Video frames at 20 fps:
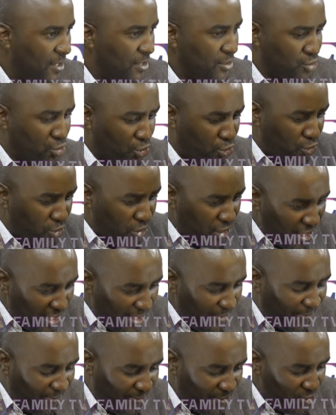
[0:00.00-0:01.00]
So
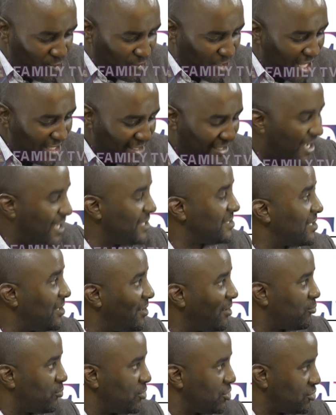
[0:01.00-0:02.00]
if you can't answer
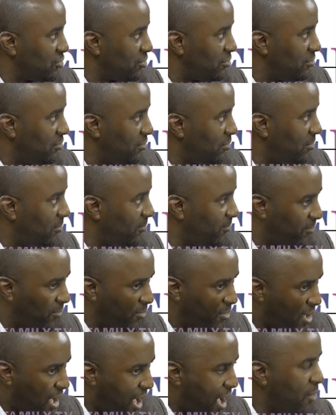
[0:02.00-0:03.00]
the question of
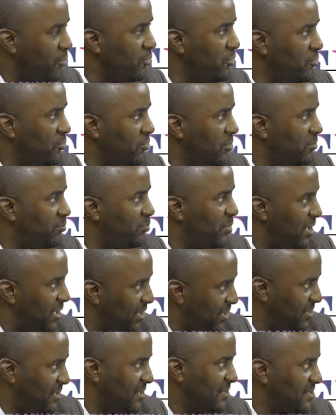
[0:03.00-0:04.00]
how you will pay,
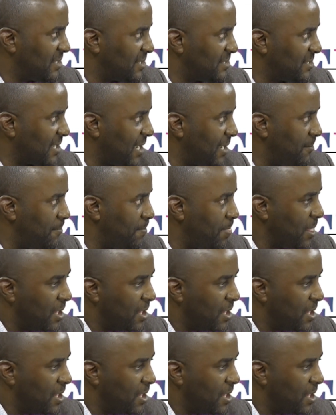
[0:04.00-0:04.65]
it is a sign.